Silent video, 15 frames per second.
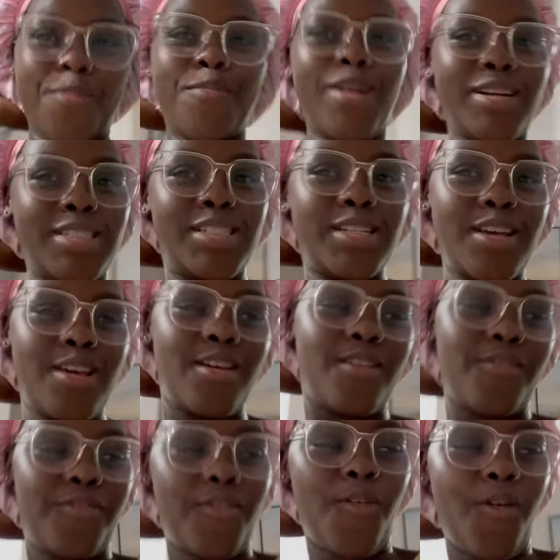much
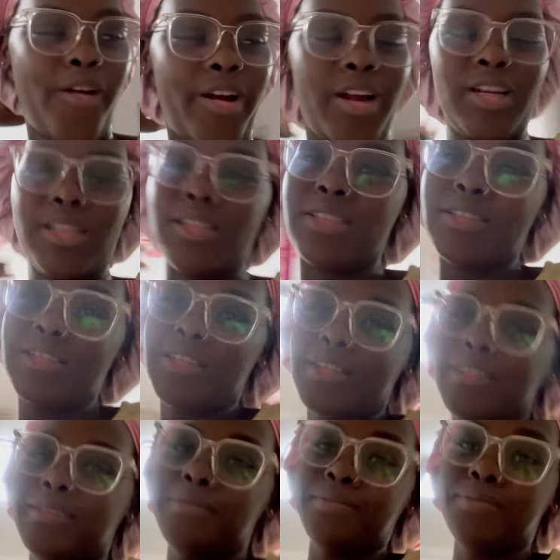for
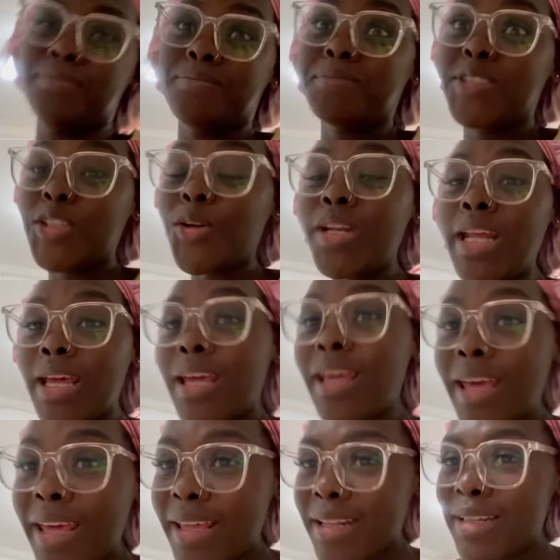tuning
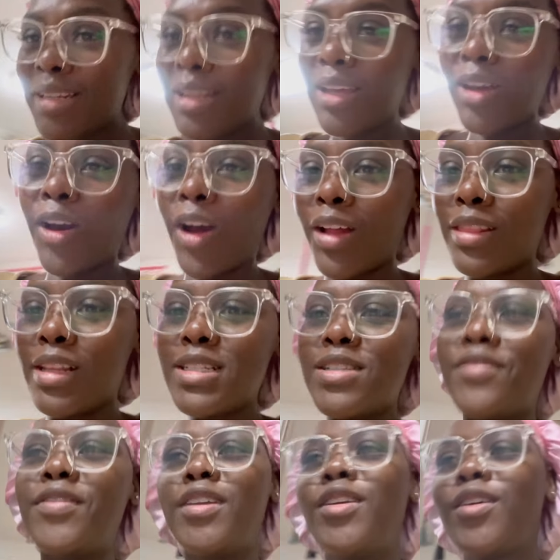in on this
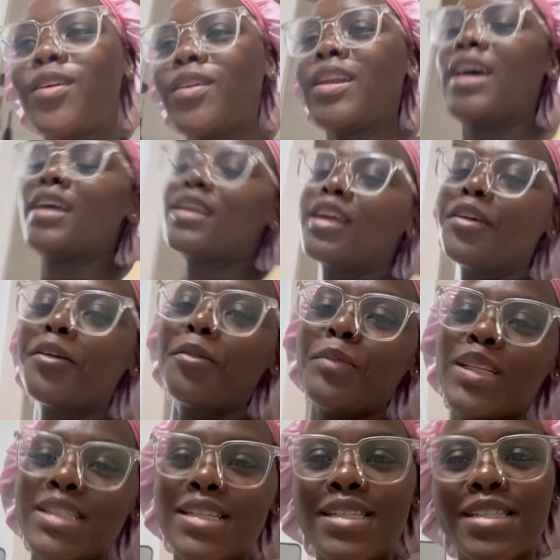video, liking, commenting,